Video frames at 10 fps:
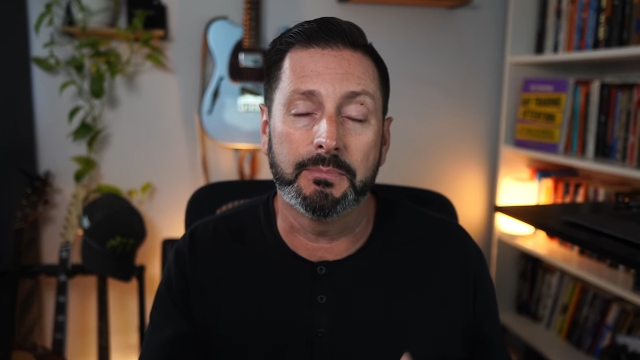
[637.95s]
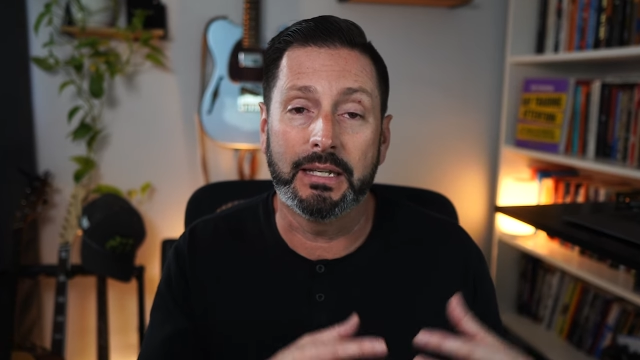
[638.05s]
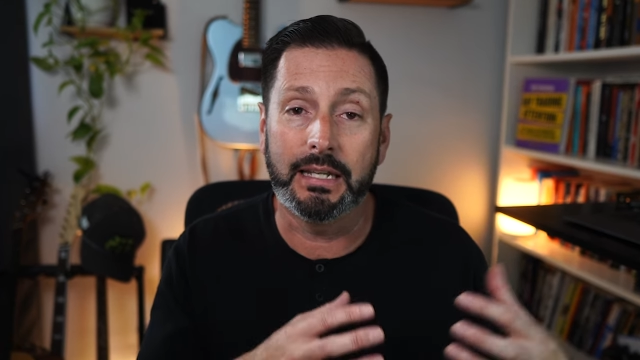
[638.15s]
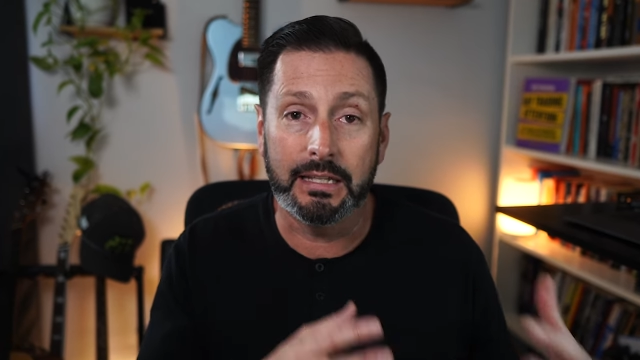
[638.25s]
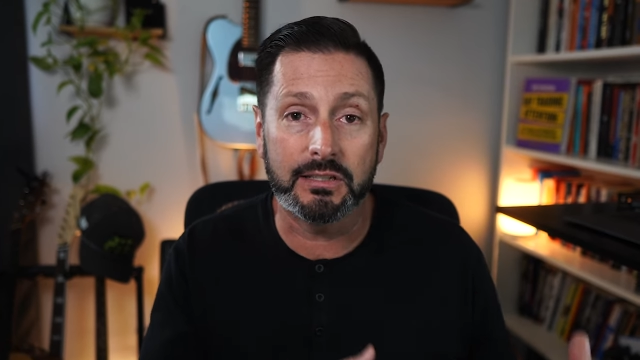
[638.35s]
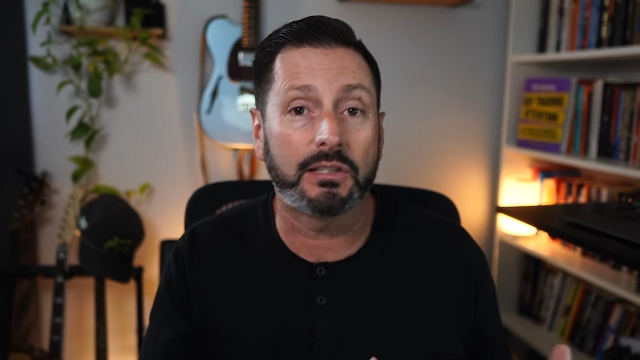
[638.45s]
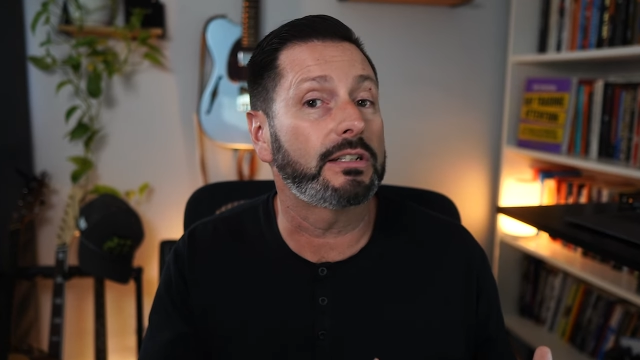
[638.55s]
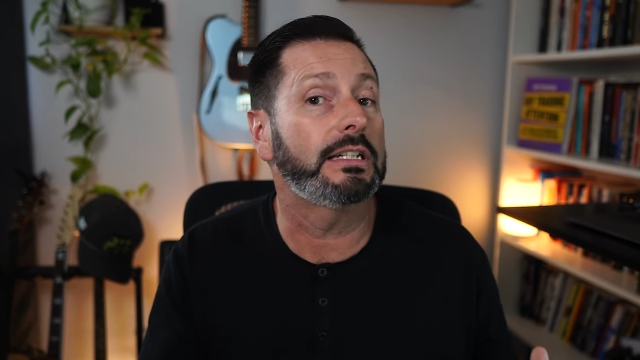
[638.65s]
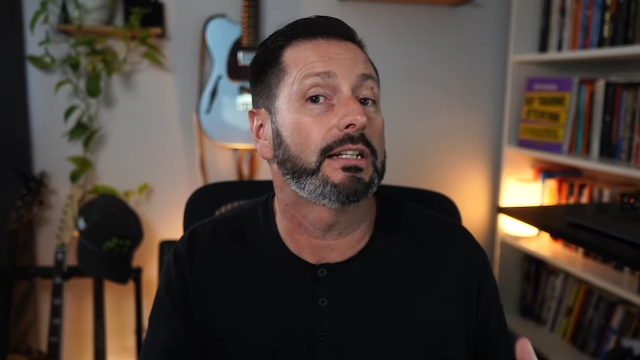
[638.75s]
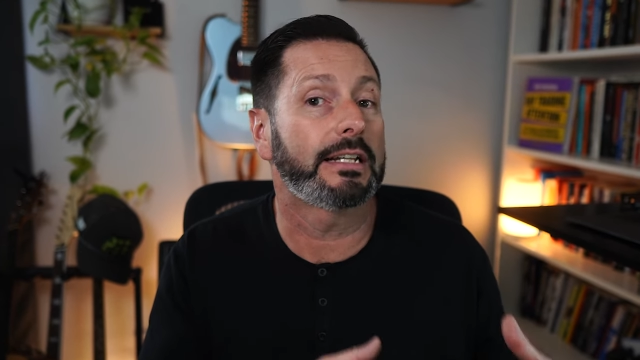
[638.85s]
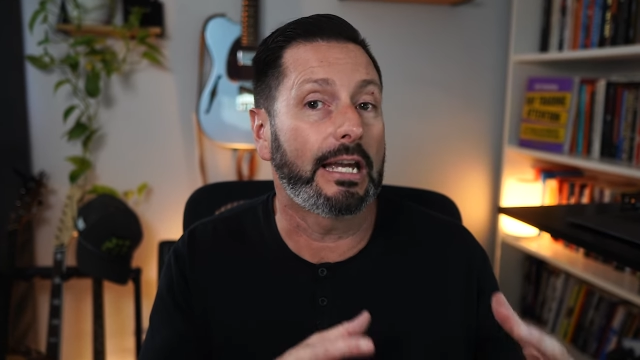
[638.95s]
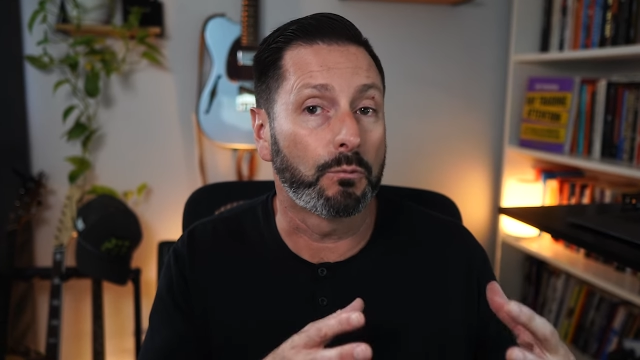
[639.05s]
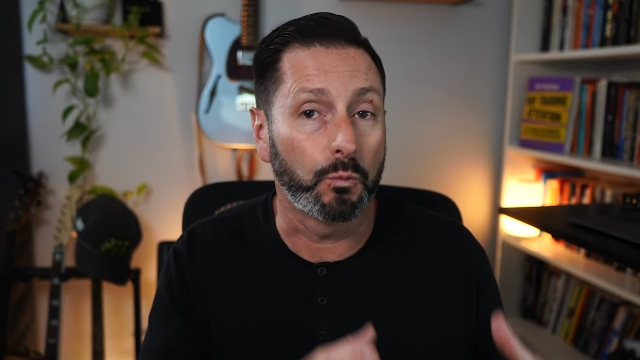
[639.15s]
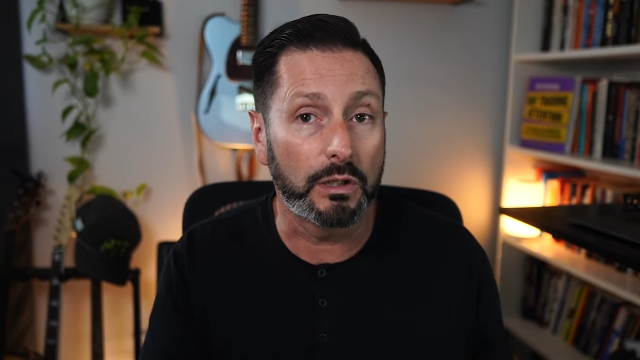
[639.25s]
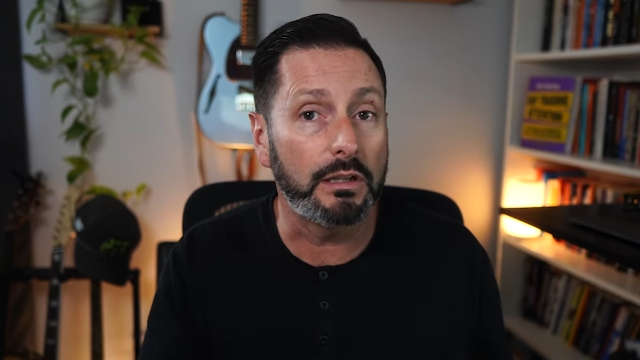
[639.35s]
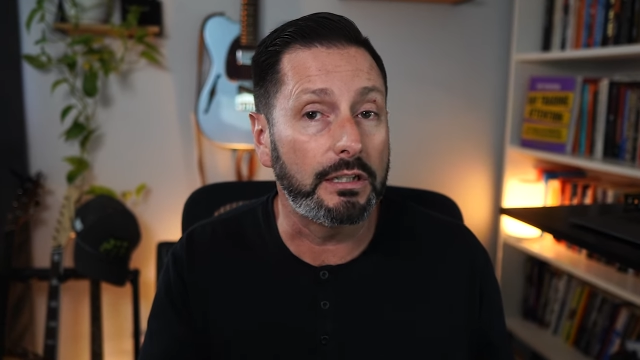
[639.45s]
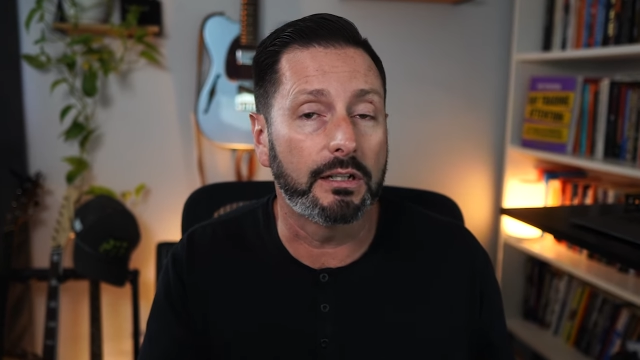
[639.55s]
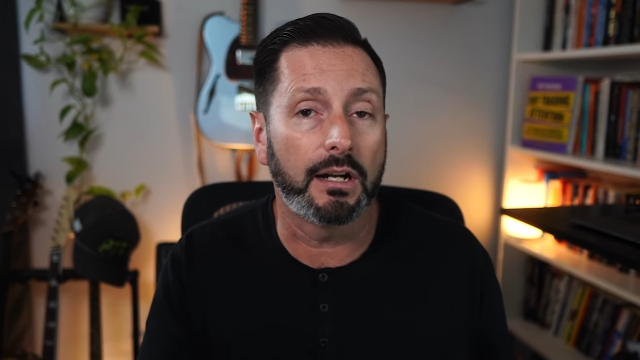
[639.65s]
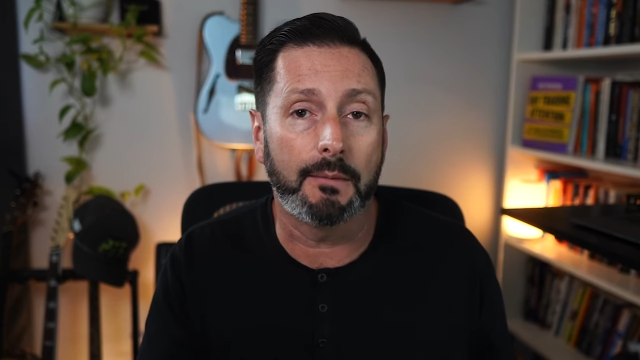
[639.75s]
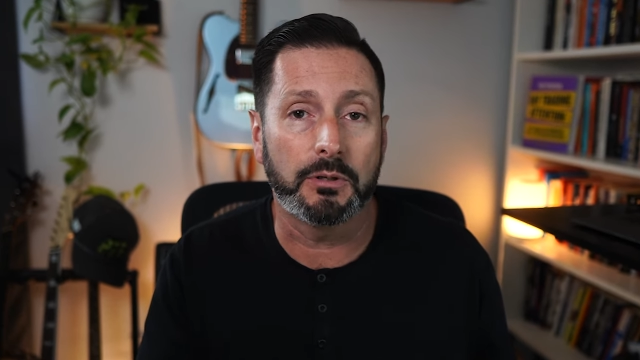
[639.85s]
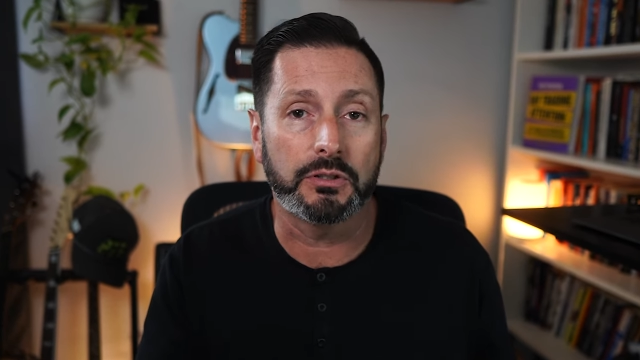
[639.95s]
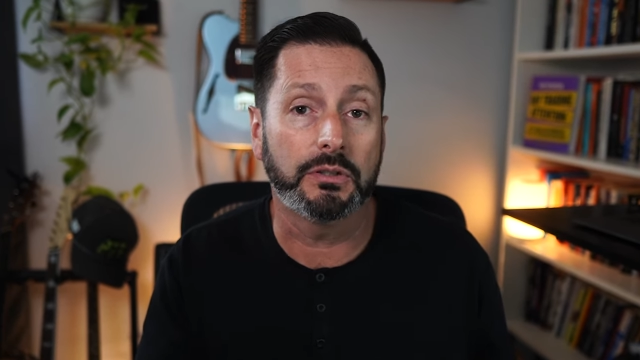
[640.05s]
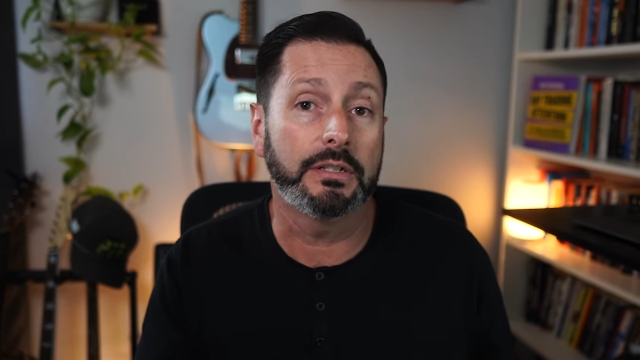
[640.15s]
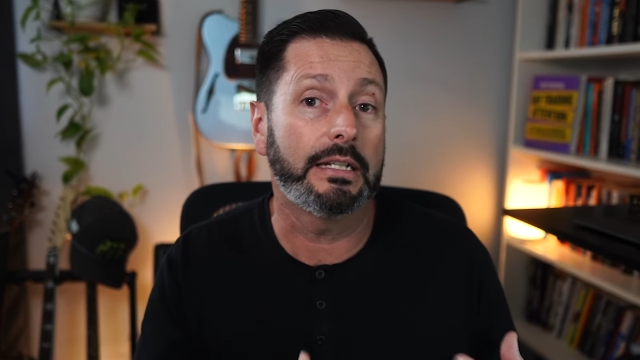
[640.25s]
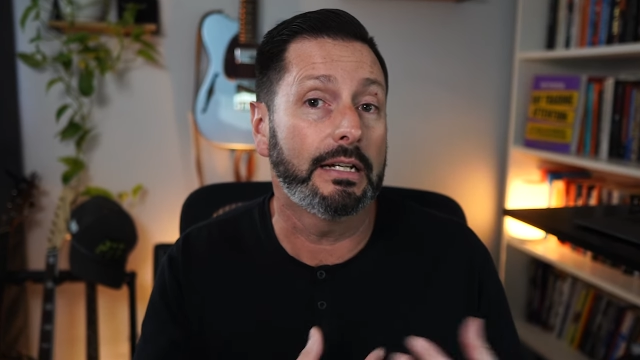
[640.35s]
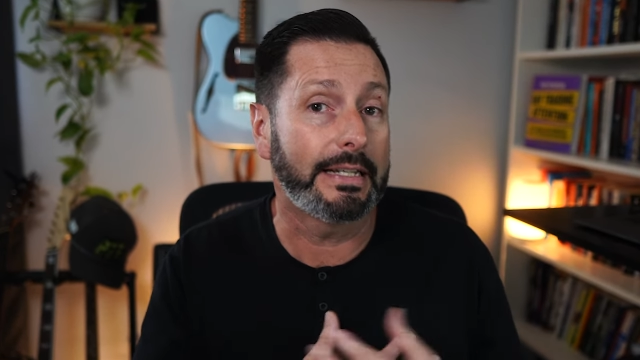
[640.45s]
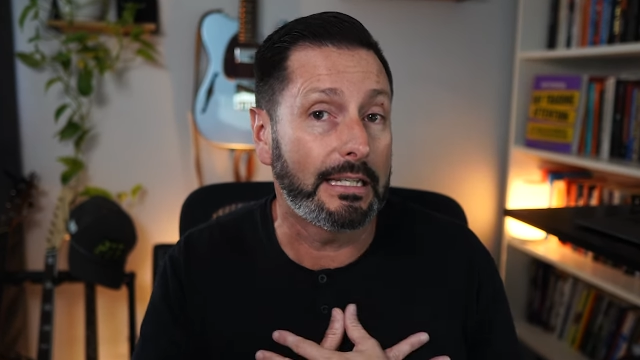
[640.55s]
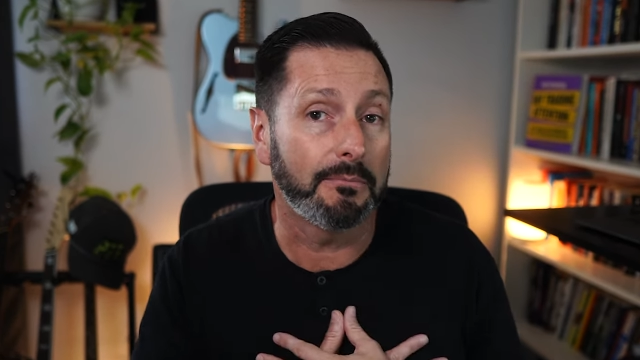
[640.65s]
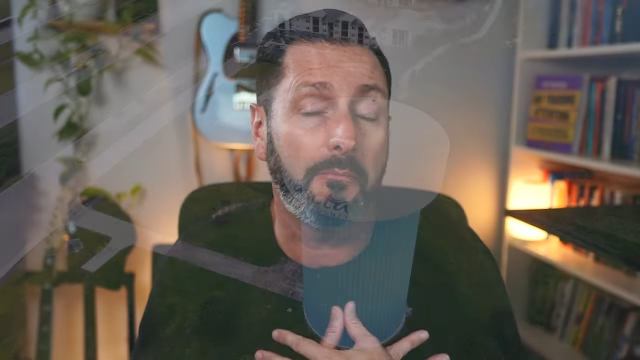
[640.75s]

but it's looking like a really good opportunity. Again,